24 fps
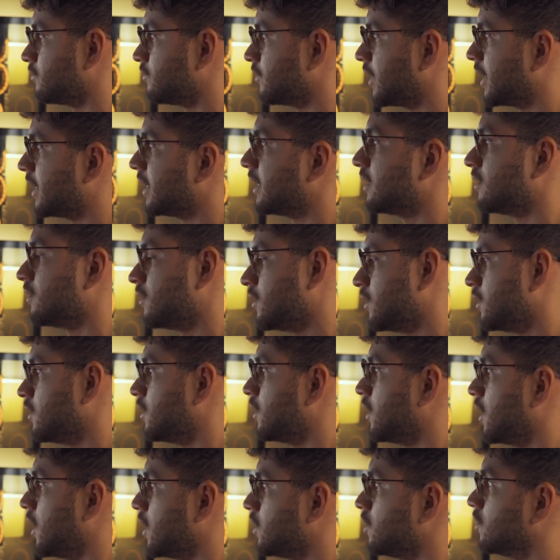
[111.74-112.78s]
run it,
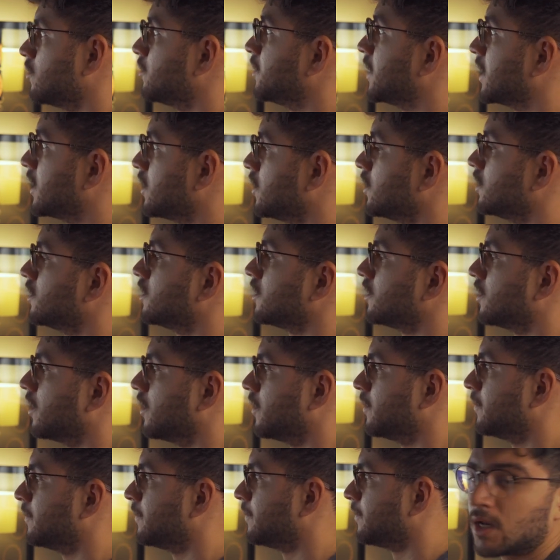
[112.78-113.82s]
and you'll be good to
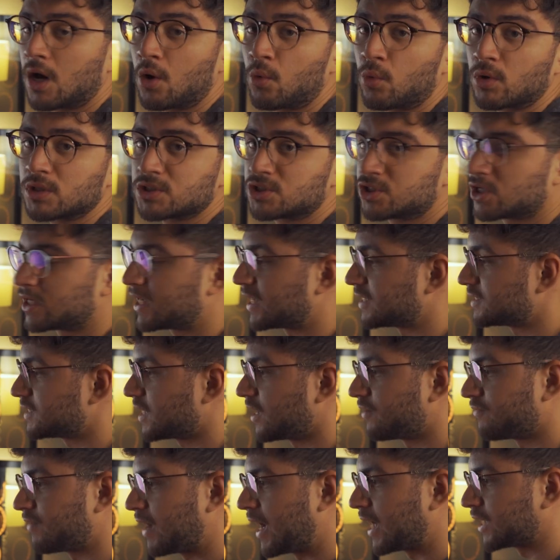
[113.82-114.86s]
go. Now, once you guys
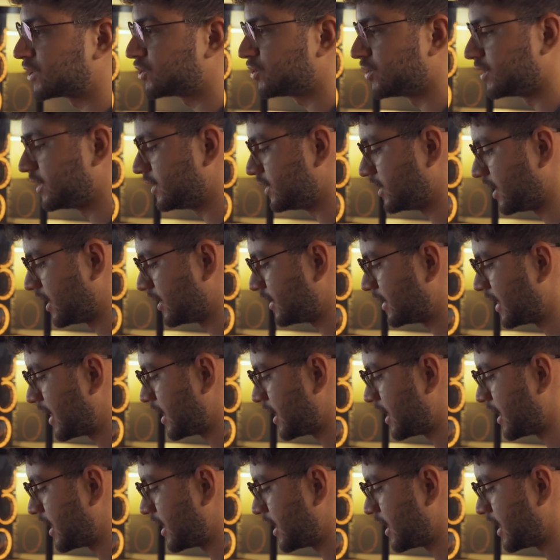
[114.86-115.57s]
have actually done